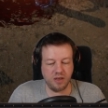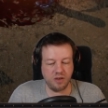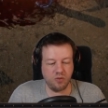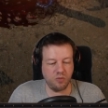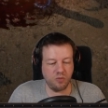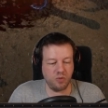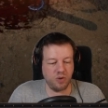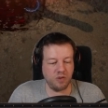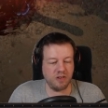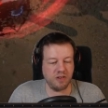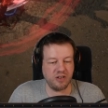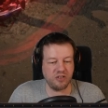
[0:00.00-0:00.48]

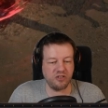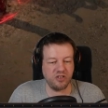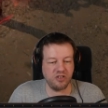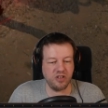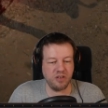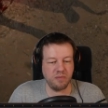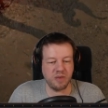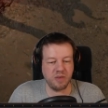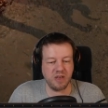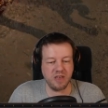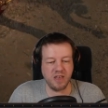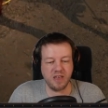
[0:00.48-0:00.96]
we're actually
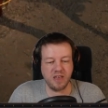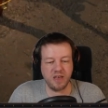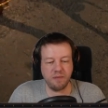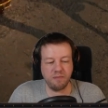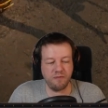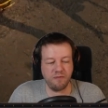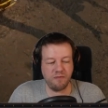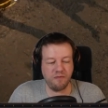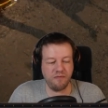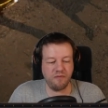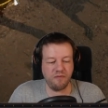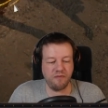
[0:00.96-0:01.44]
making
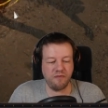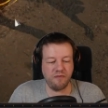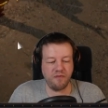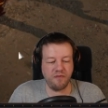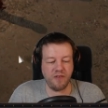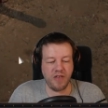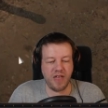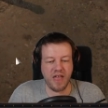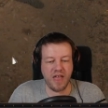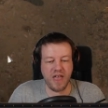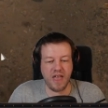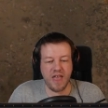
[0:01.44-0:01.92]

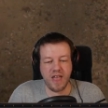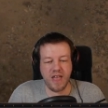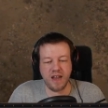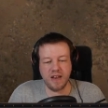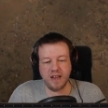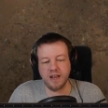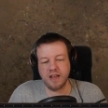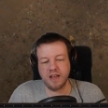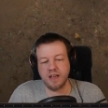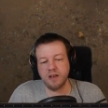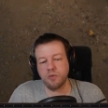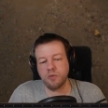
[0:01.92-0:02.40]

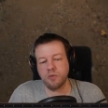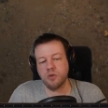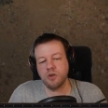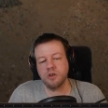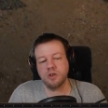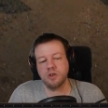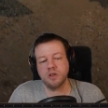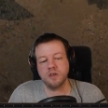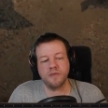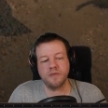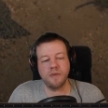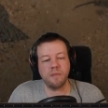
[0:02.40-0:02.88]
fairly light
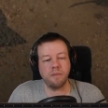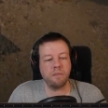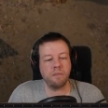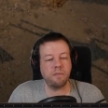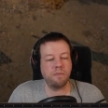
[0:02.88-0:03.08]
work of him.